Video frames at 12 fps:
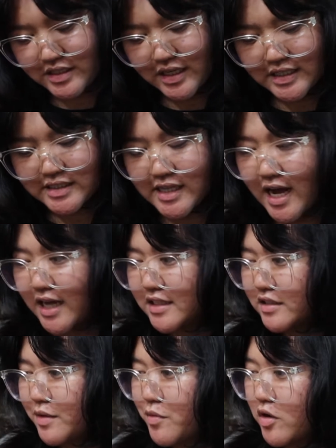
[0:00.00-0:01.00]
it's not
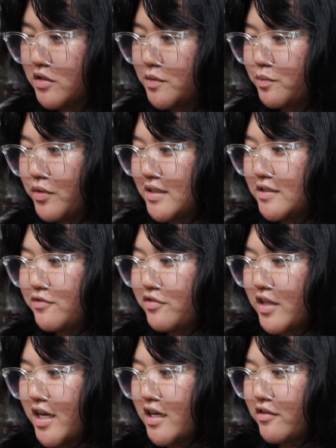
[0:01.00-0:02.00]
the most impressive
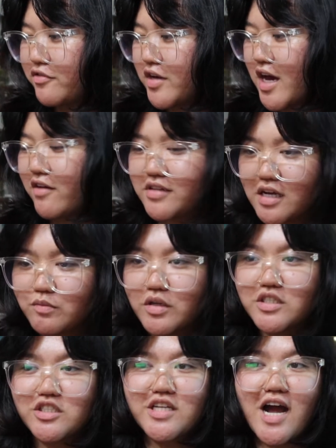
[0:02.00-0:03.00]
thing if you have that
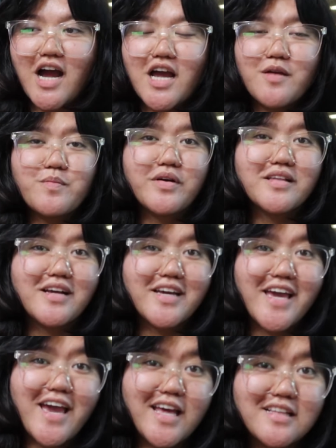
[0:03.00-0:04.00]
much time, but
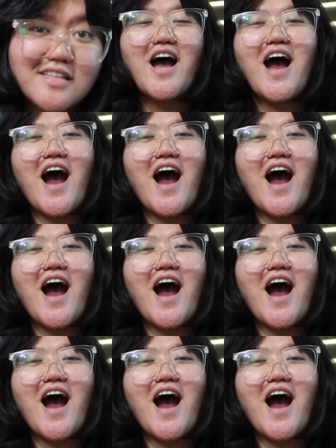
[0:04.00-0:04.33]
again,